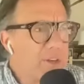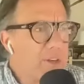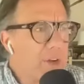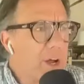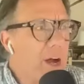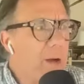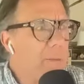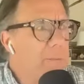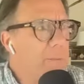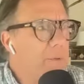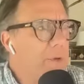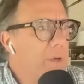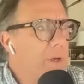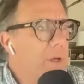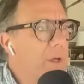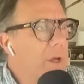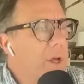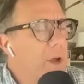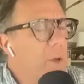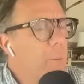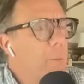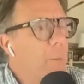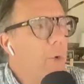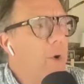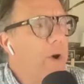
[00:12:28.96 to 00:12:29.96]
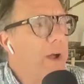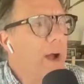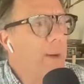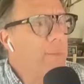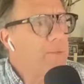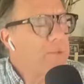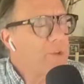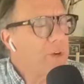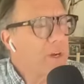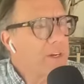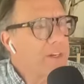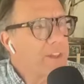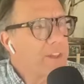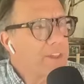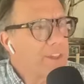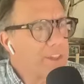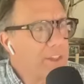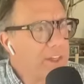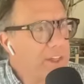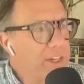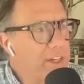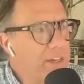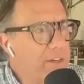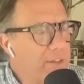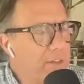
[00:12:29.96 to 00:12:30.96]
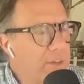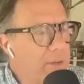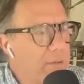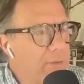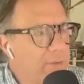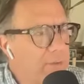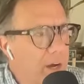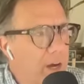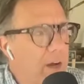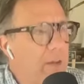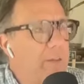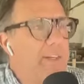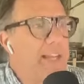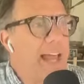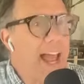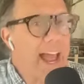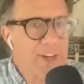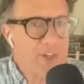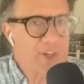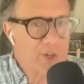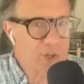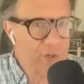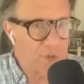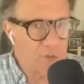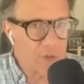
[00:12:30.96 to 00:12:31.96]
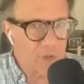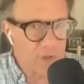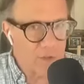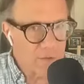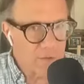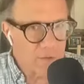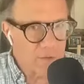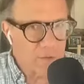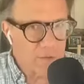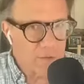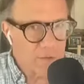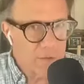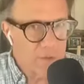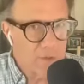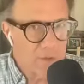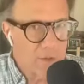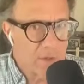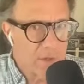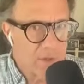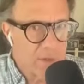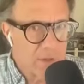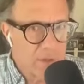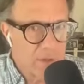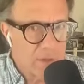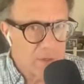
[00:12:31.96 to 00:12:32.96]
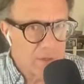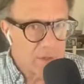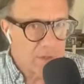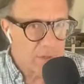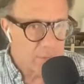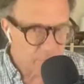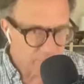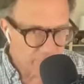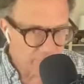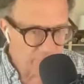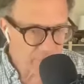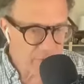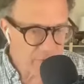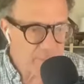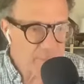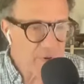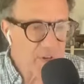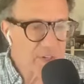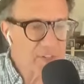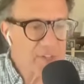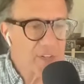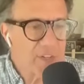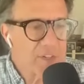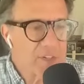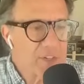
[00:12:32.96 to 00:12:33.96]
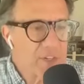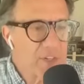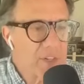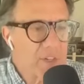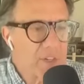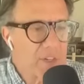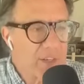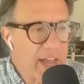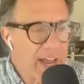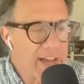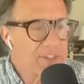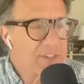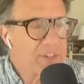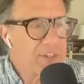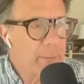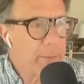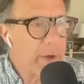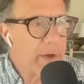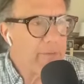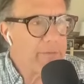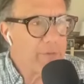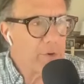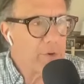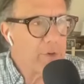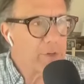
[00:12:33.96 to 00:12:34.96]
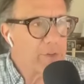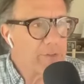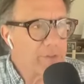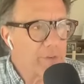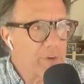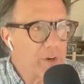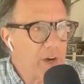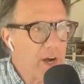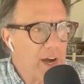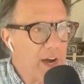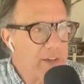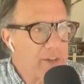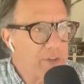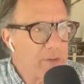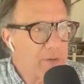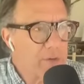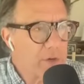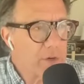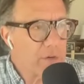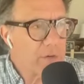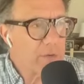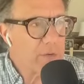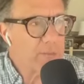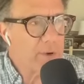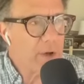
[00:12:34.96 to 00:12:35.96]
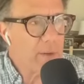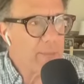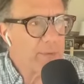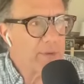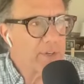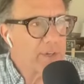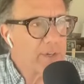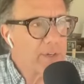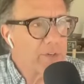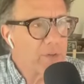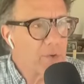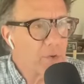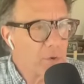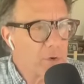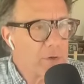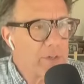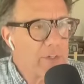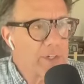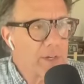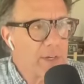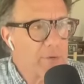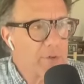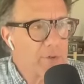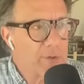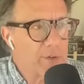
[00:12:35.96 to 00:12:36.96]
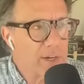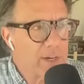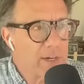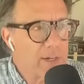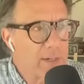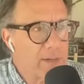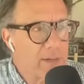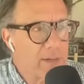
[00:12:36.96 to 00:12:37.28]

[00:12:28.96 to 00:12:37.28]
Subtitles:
I'm trying to think of a national, for the presidency, the last time I voted for either a Republican or a Democrat.